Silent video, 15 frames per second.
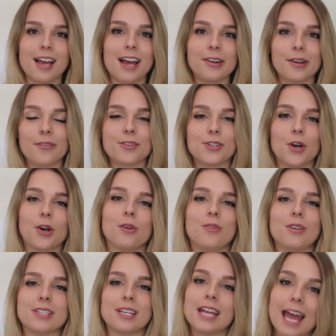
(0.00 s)
I know
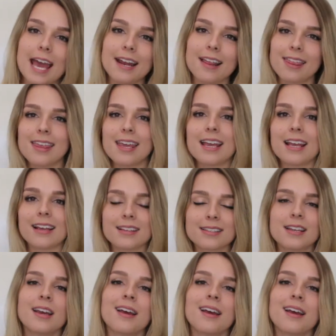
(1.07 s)
photographers can edit things,